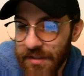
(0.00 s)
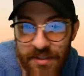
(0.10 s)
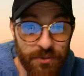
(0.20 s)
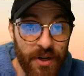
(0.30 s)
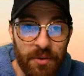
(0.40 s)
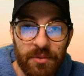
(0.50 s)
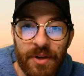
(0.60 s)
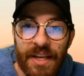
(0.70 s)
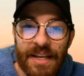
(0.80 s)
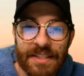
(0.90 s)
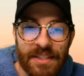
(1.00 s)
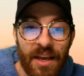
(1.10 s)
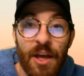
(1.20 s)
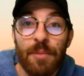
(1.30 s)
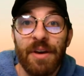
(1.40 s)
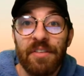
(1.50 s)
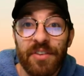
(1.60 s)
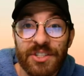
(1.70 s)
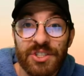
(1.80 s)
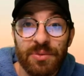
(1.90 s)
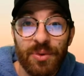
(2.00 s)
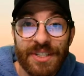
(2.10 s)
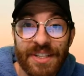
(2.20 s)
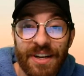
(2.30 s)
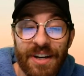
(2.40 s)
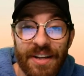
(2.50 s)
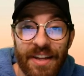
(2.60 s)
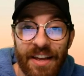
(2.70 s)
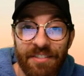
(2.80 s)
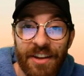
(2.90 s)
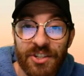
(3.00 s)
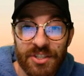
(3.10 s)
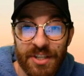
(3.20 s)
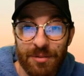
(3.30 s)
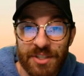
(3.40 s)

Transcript: Is what I would want to ask. My friend, she worked on Adventure Time.